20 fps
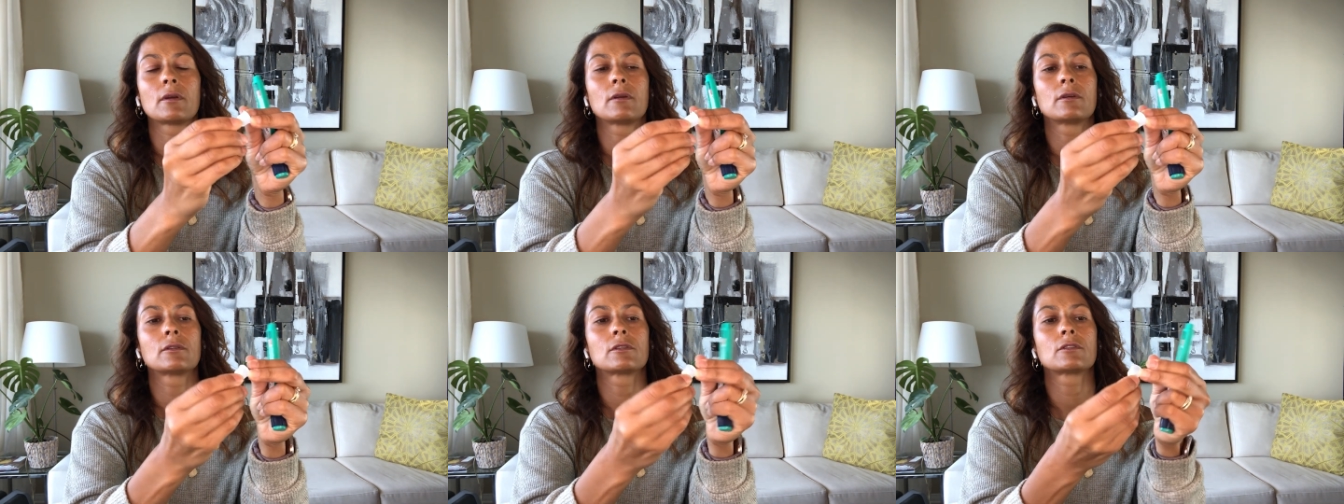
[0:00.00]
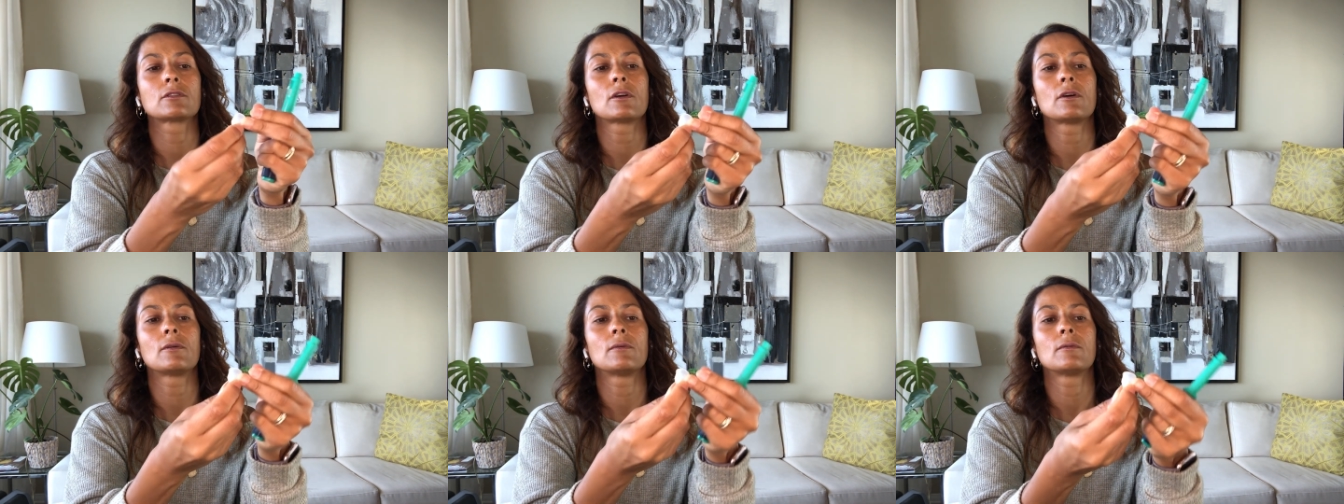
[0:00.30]

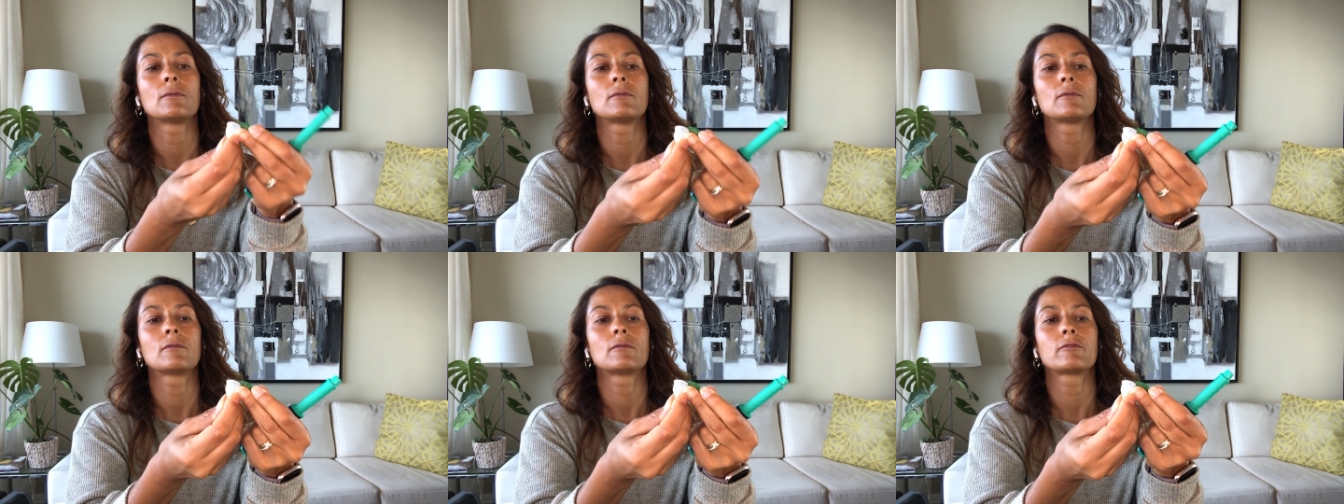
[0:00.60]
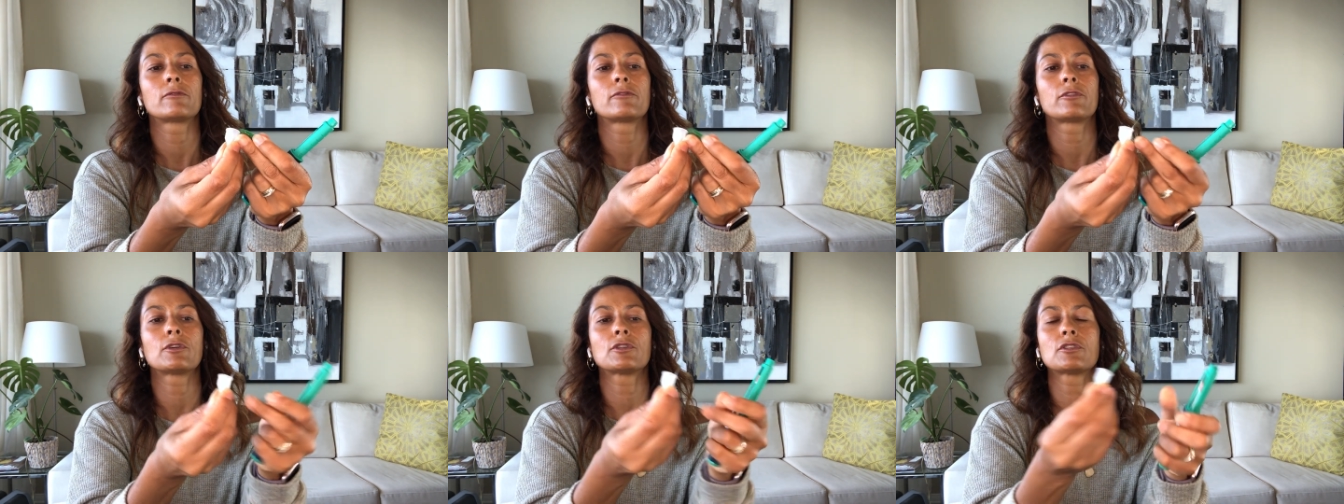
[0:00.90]
So
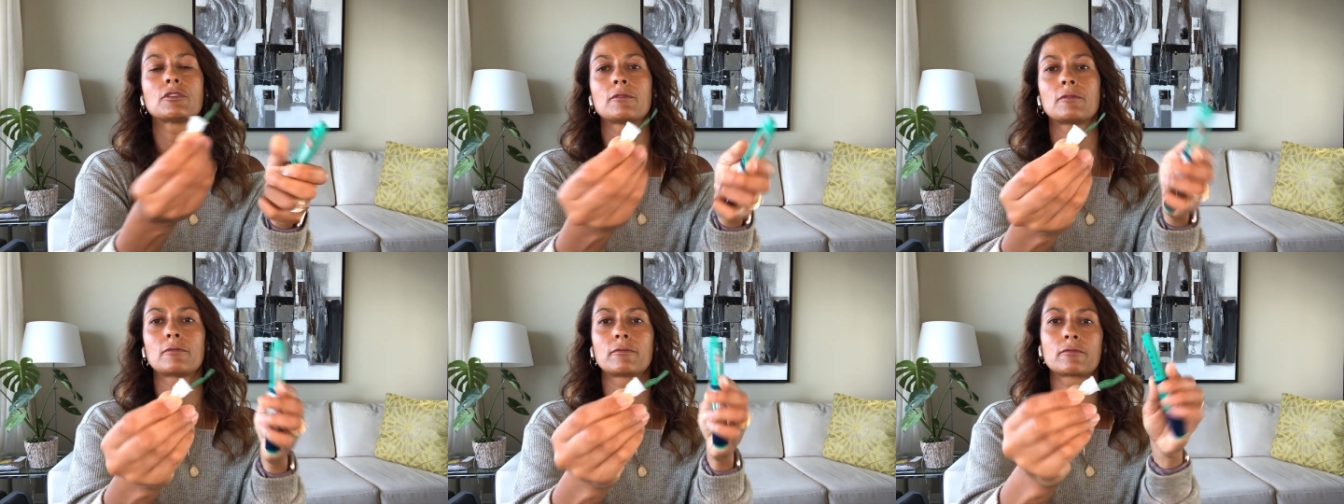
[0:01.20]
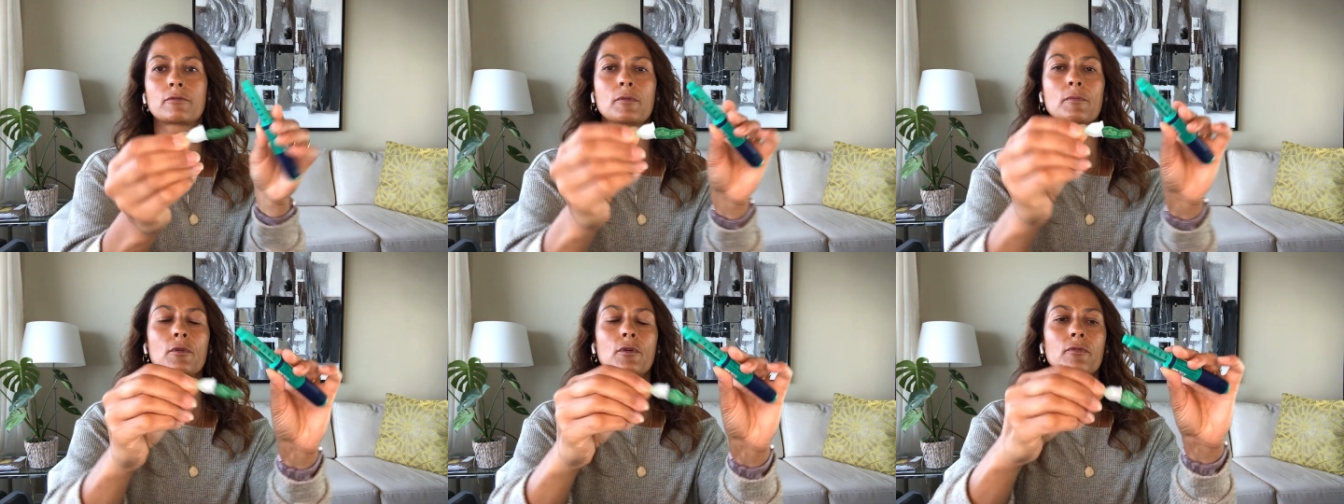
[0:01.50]
First you
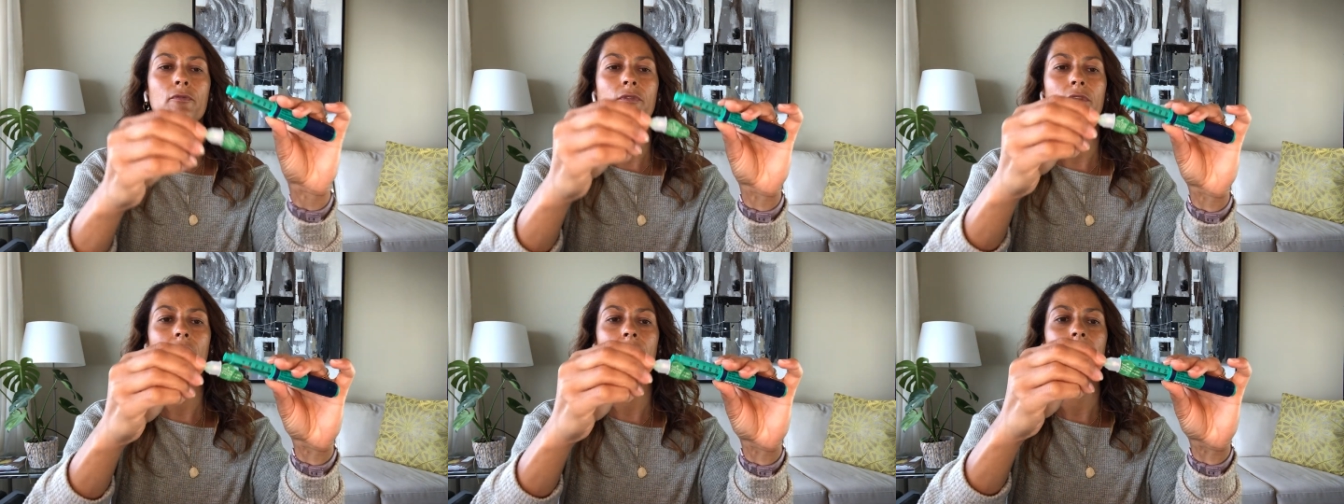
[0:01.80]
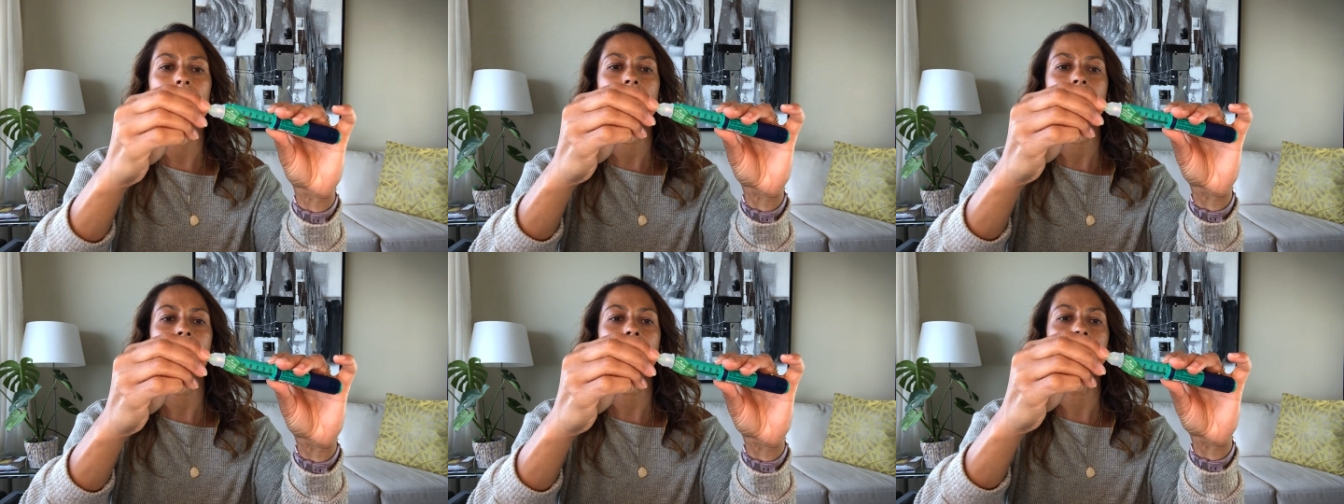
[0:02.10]
remove
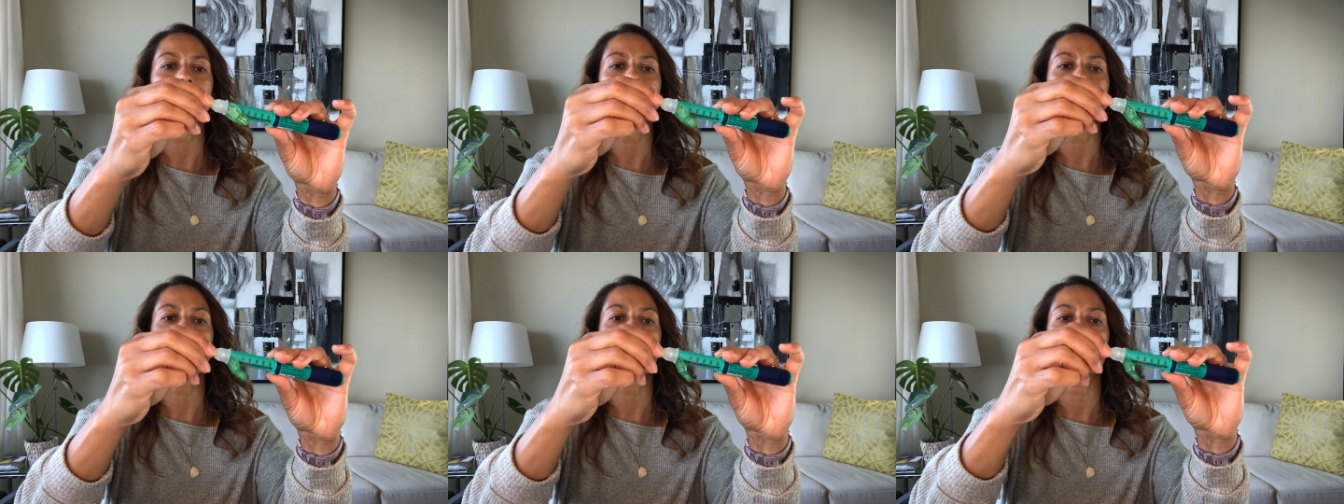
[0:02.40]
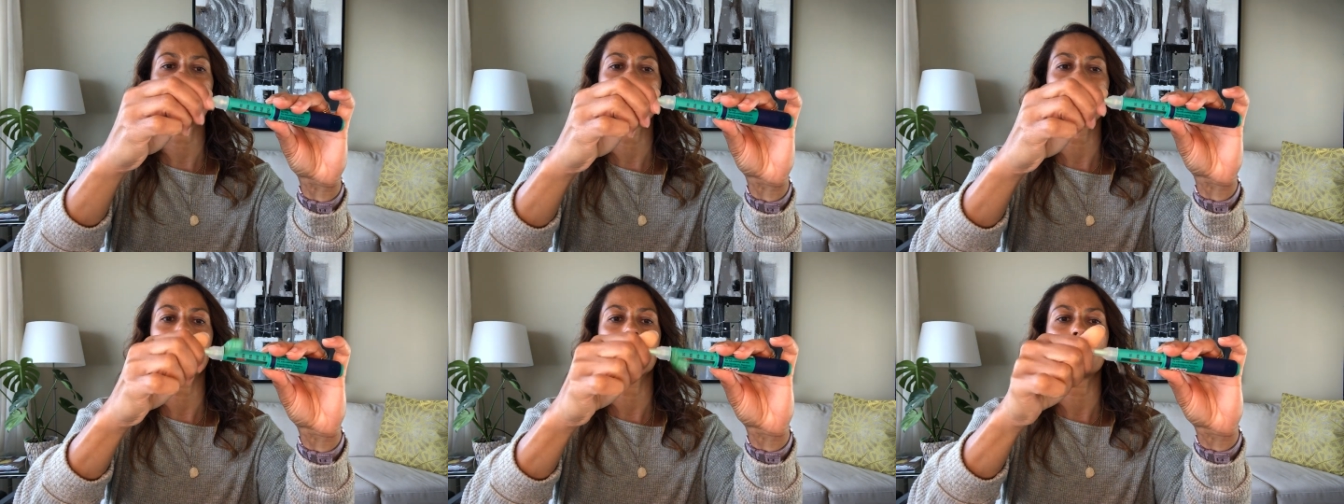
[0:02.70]
the safety
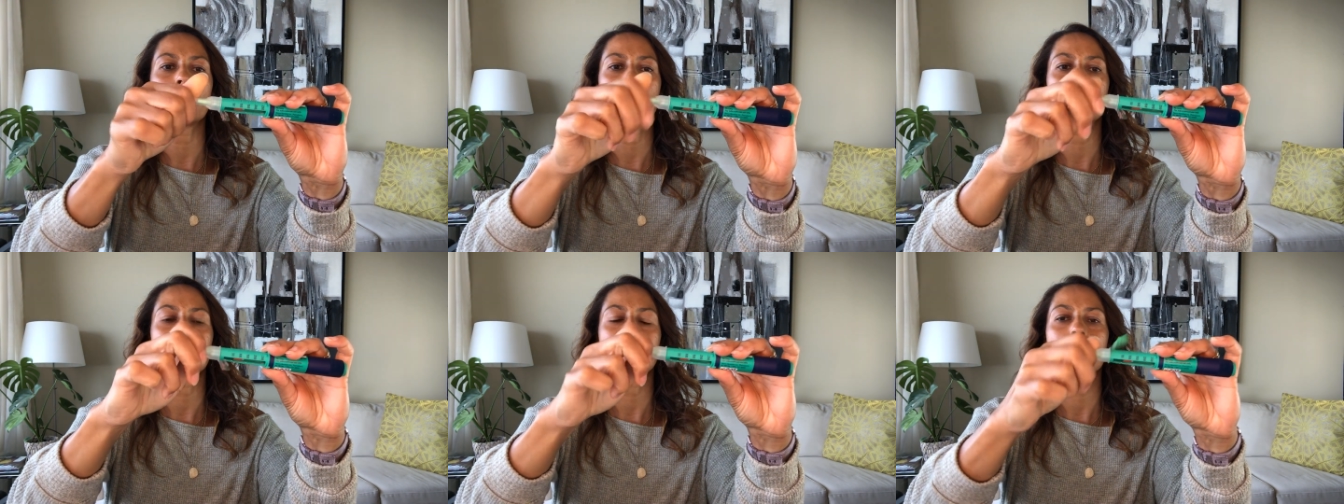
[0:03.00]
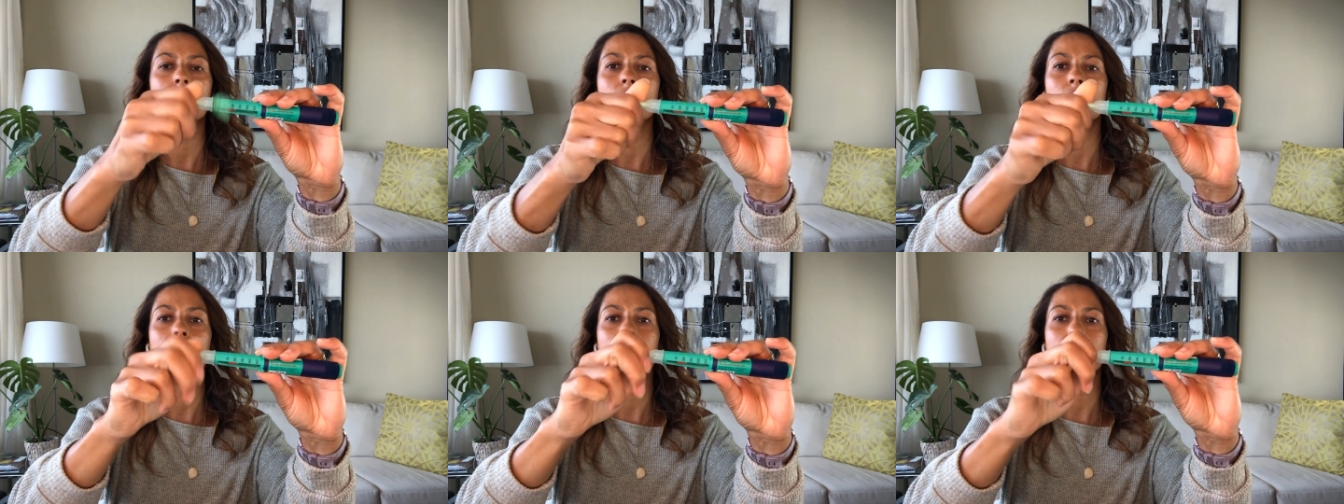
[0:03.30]
cover, then you
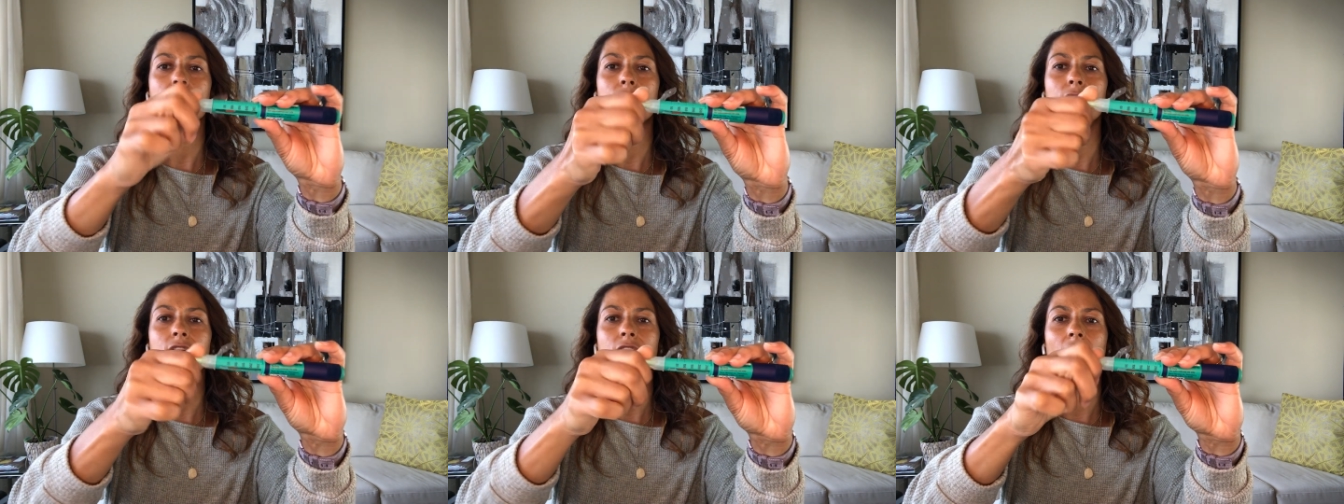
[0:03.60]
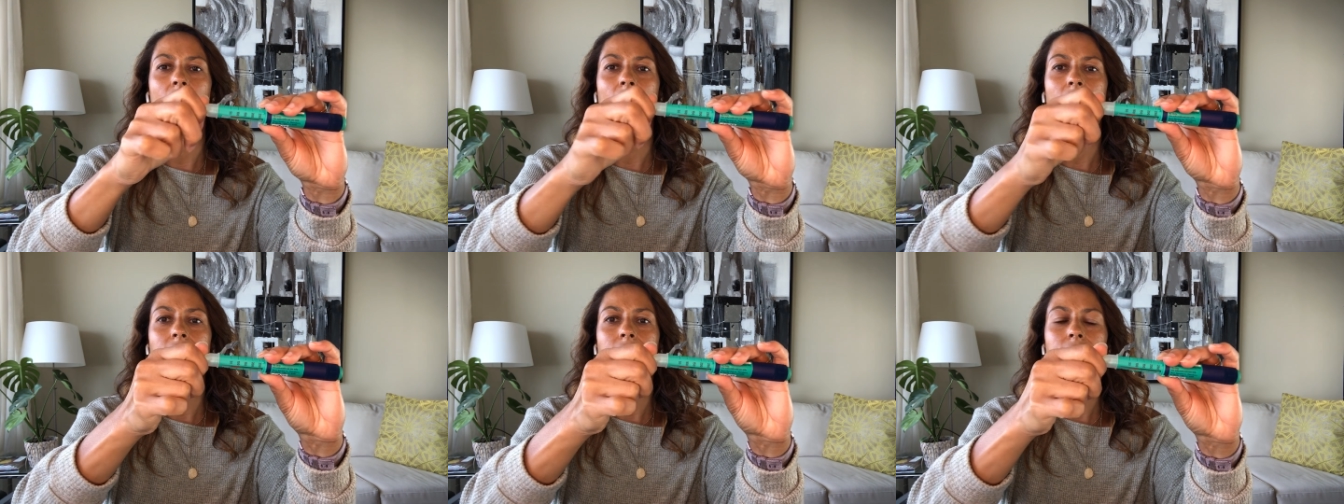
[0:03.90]
screw it
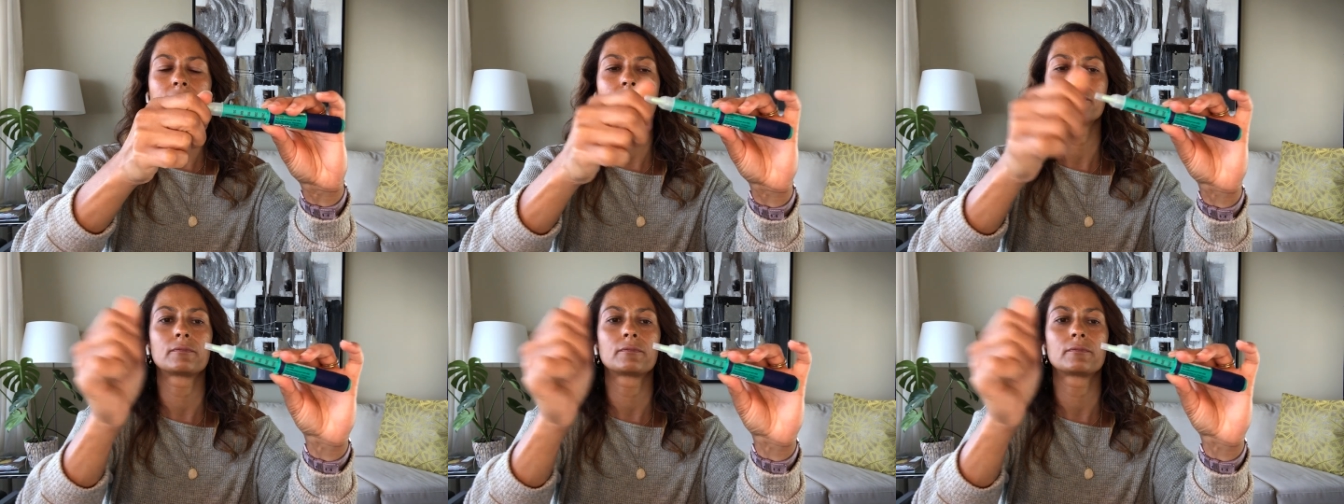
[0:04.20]
on,